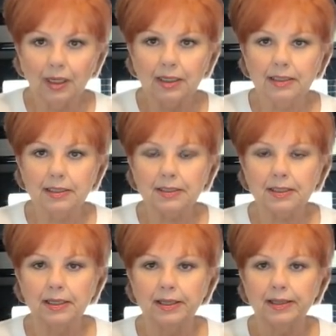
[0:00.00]

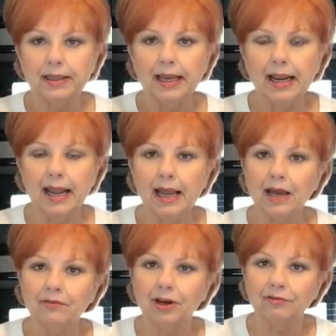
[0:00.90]
is they
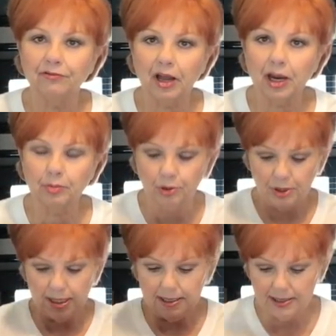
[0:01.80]
have a fiber
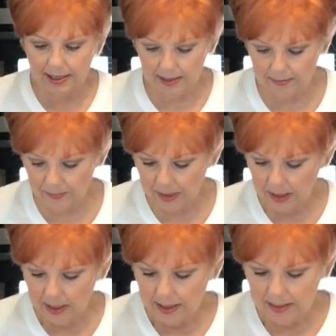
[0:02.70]
in them
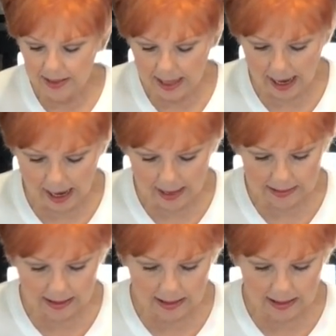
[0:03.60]
that